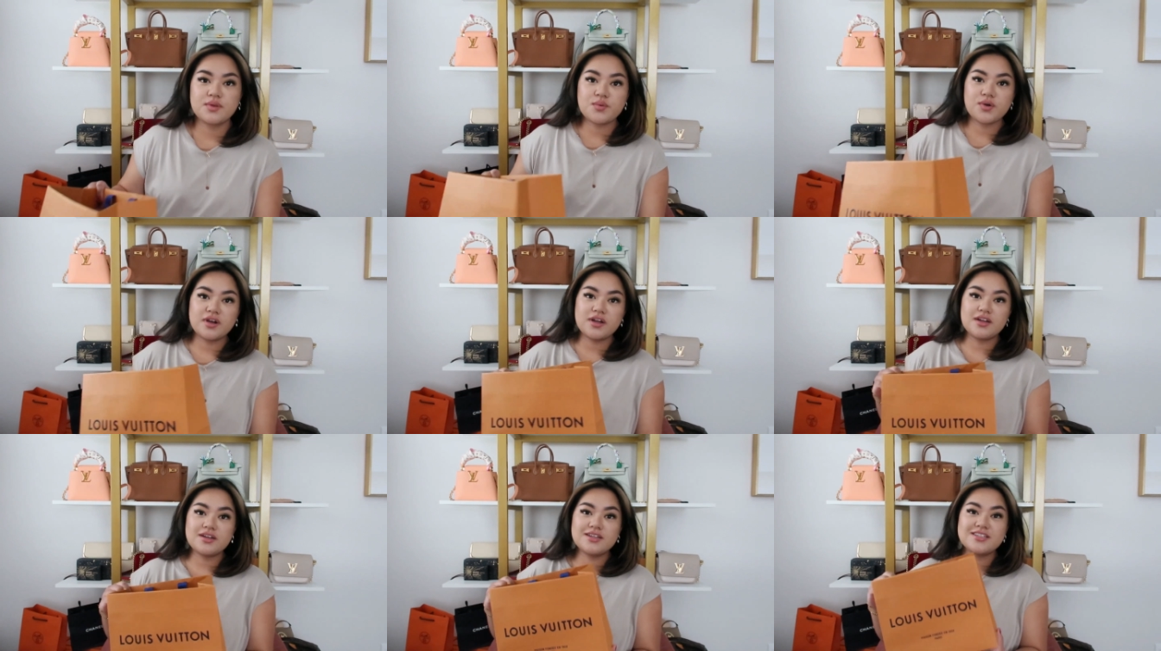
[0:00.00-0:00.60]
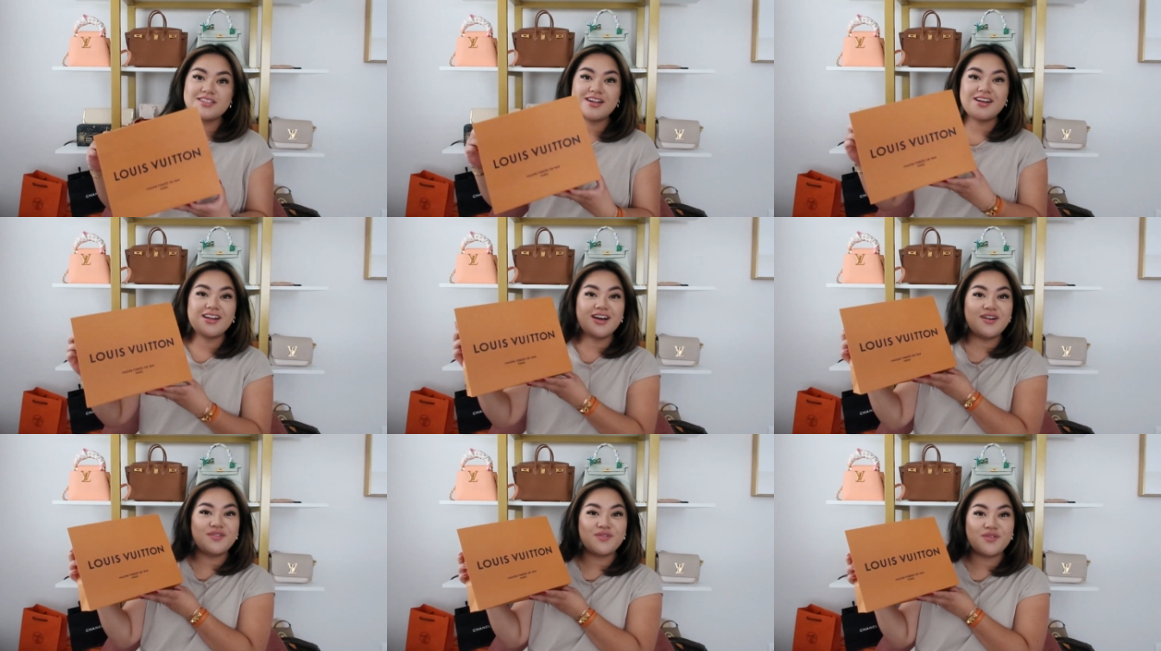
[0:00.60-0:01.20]
we're gonna start
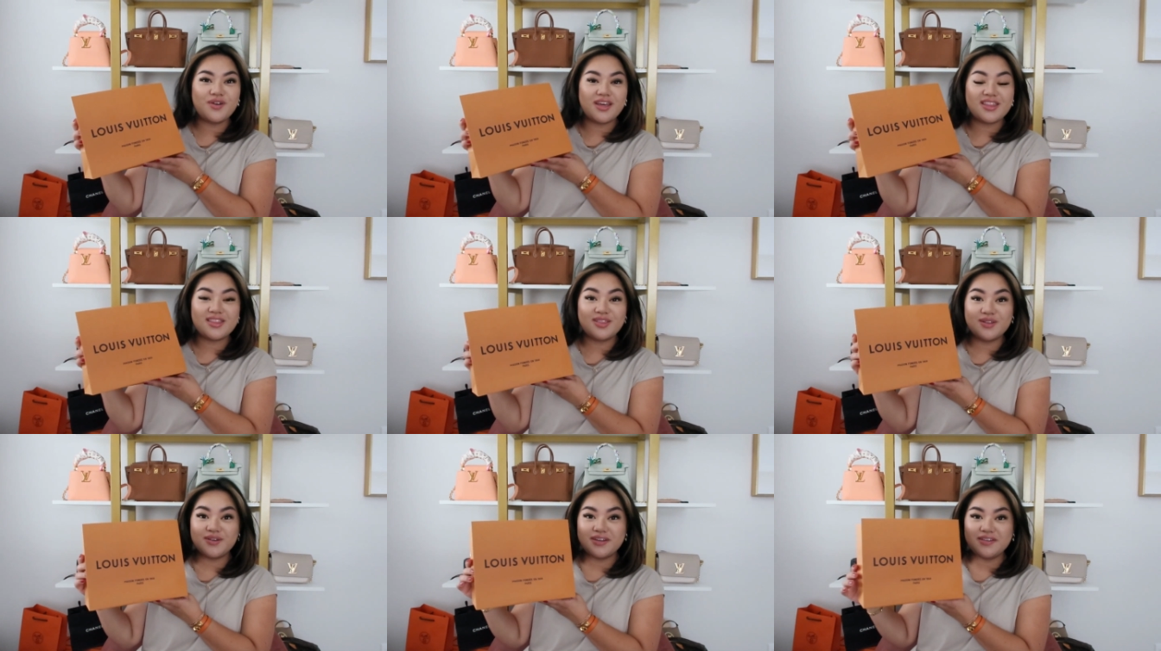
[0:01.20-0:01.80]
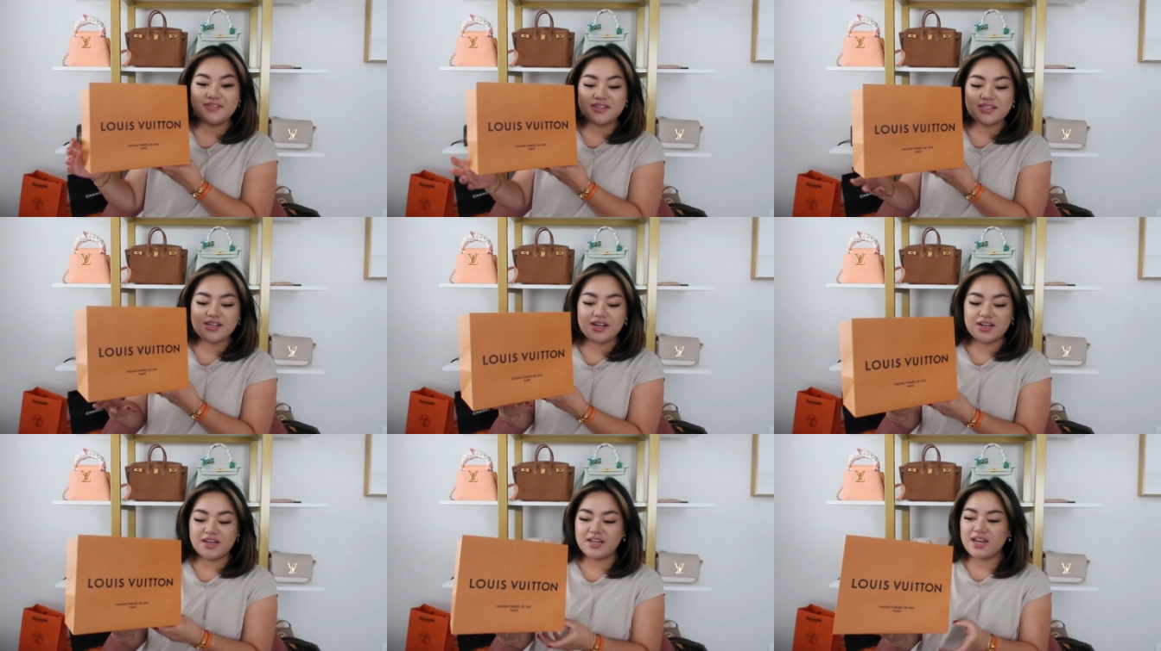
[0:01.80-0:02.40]
off with Louis
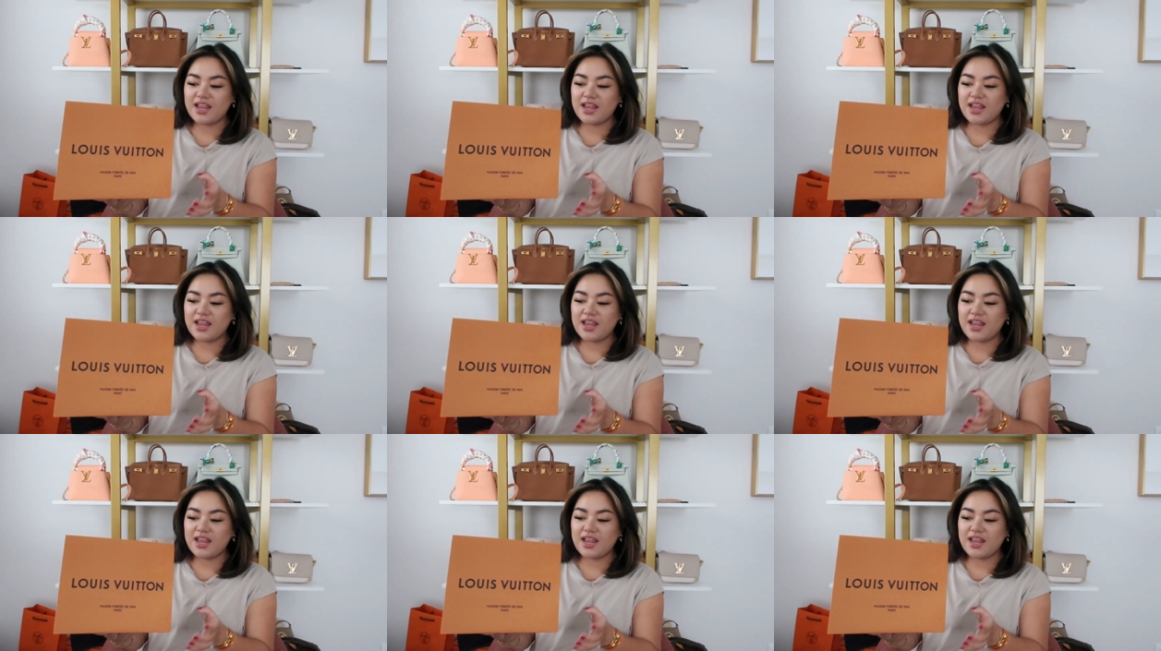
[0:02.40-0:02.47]
Vuitton,